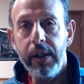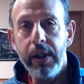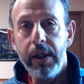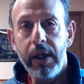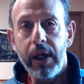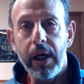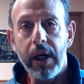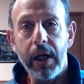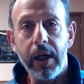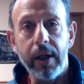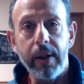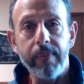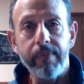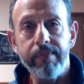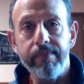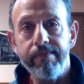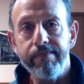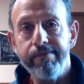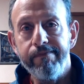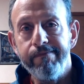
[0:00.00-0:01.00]
But
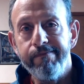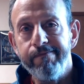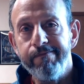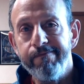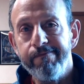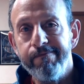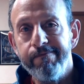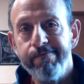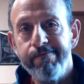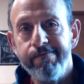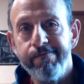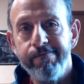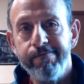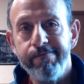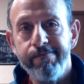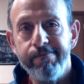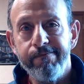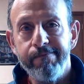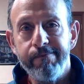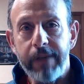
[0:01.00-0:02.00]

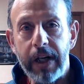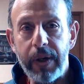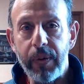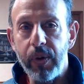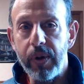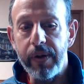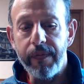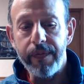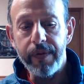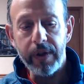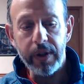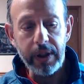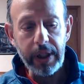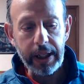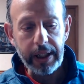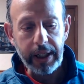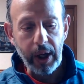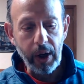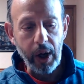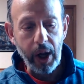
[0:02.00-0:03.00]
I really feel like
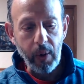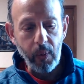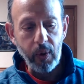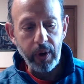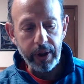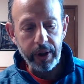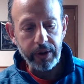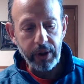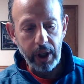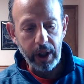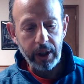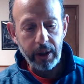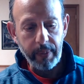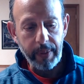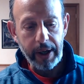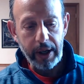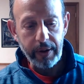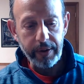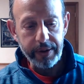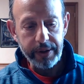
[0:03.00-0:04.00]
I want to talk
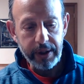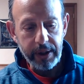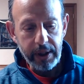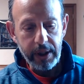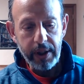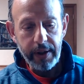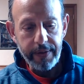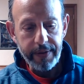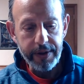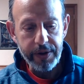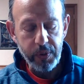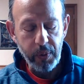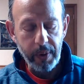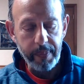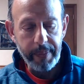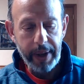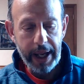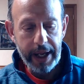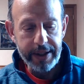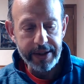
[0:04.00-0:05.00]
about this one
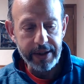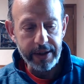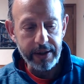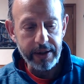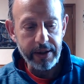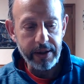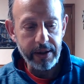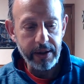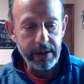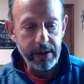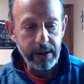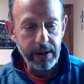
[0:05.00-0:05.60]
passage